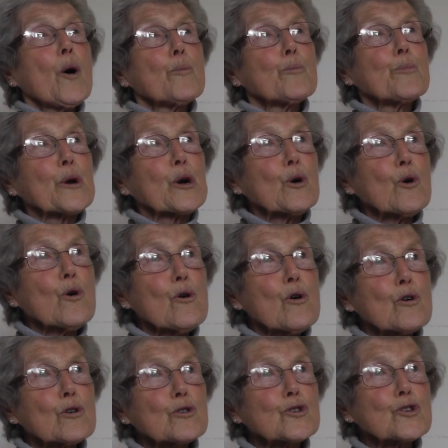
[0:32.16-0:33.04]

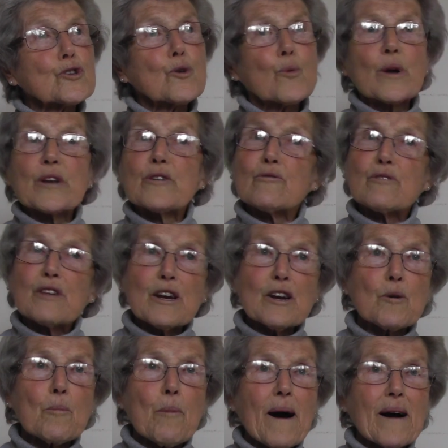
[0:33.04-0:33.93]
Because when you
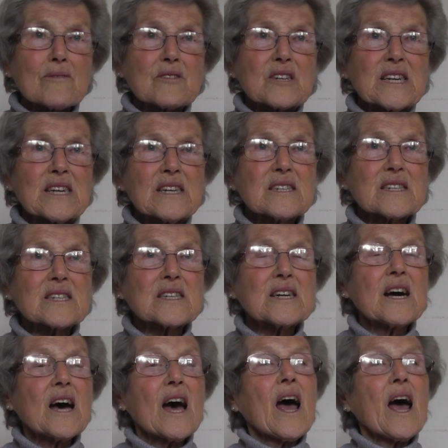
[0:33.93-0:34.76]
think about it,